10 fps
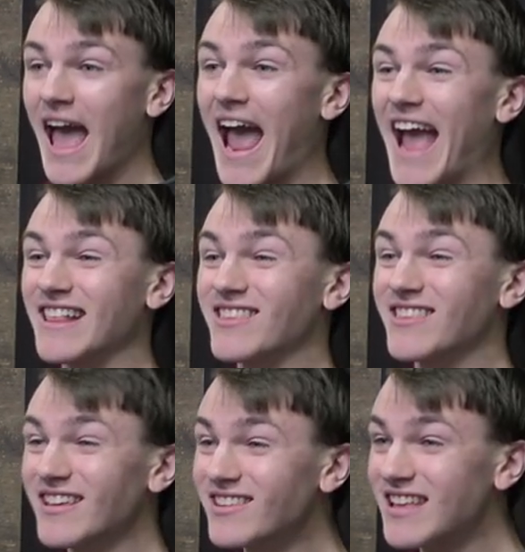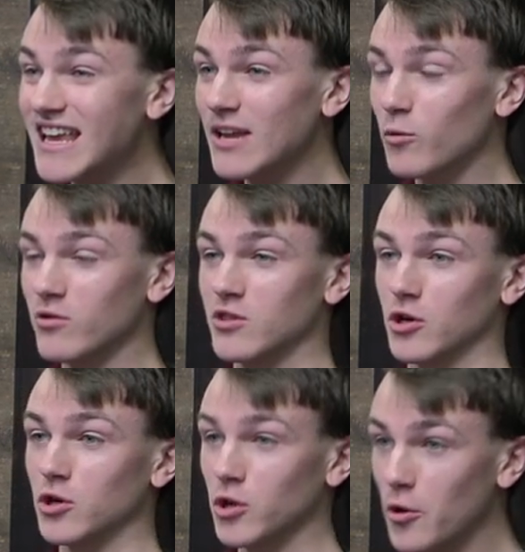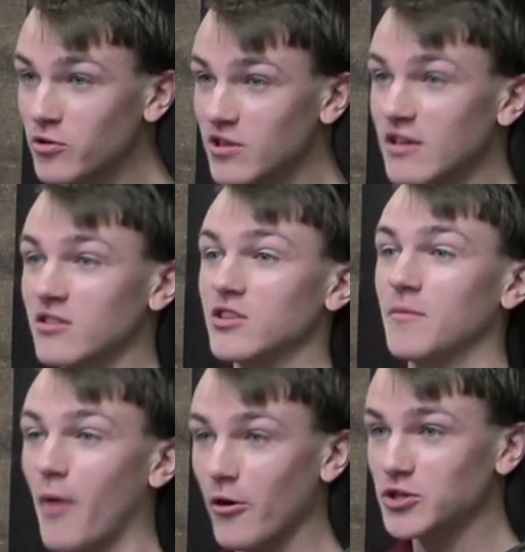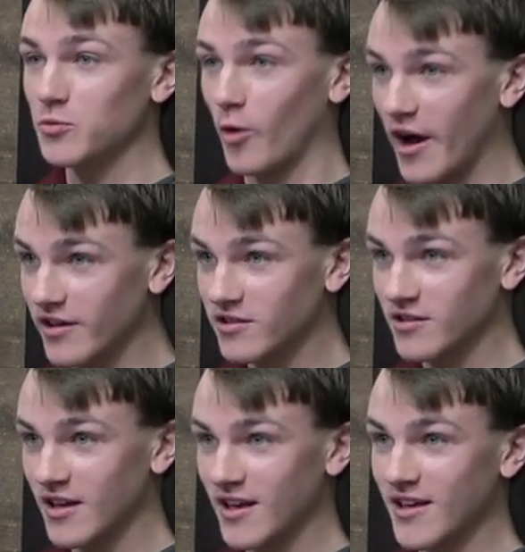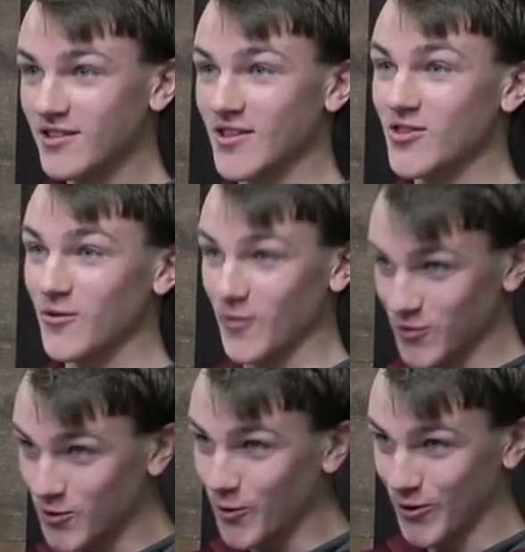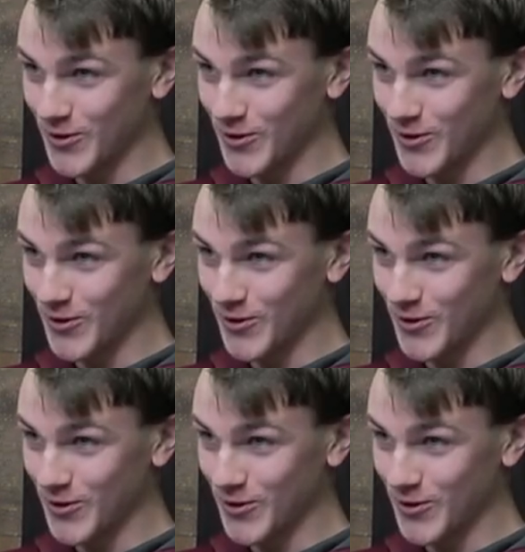and sixteen was the closest the margin was since the first quarter.